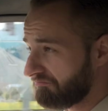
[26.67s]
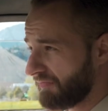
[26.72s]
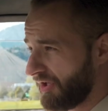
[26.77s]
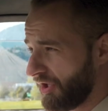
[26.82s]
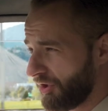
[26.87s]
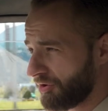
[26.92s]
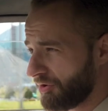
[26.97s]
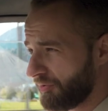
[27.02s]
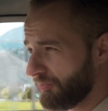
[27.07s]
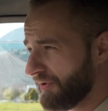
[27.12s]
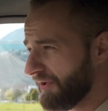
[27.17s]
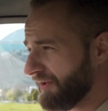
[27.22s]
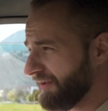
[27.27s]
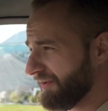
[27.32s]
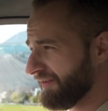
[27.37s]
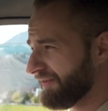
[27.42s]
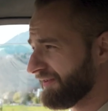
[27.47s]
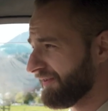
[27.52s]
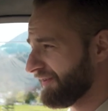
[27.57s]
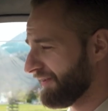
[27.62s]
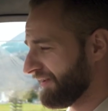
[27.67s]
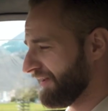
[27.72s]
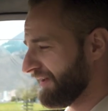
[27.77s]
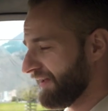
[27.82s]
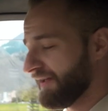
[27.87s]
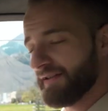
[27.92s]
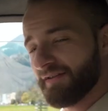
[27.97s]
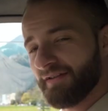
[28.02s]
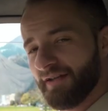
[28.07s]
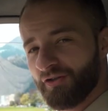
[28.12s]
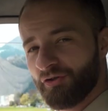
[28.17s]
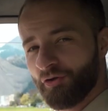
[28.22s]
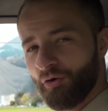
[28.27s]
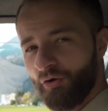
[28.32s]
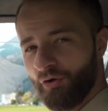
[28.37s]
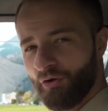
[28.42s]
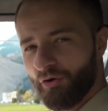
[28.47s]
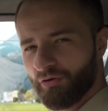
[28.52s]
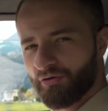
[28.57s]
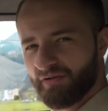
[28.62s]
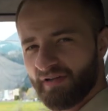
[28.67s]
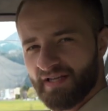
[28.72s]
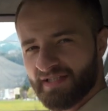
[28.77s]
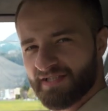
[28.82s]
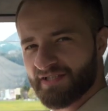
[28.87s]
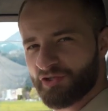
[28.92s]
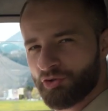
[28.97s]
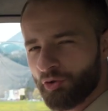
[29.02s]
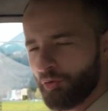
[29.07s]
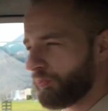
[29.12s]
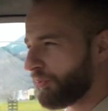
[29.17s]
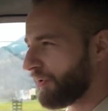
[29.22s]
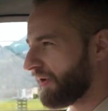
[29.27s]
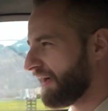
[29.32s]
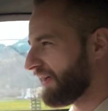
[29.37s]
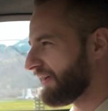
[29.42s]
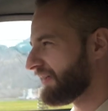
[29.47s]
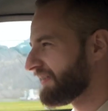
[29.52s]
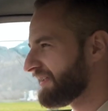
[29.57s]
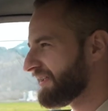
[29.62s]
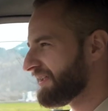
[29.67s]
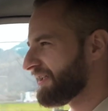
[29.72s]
arguably, the Toyota Supra